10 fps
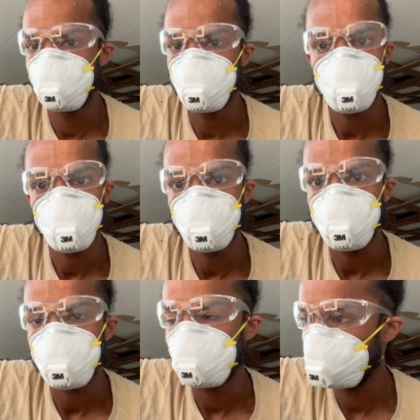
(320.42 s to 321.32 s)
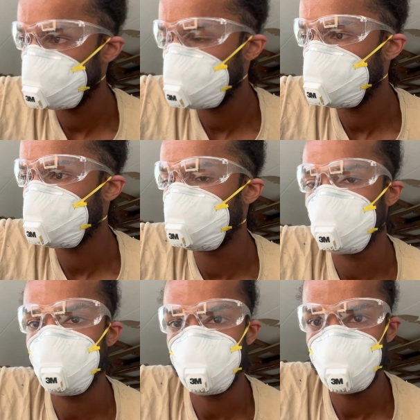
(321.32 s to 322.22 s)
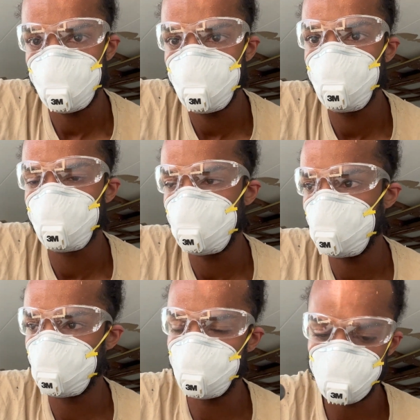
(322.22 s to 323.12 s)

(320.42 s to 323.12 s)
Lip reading: your day-to-day activities or in your day-to-day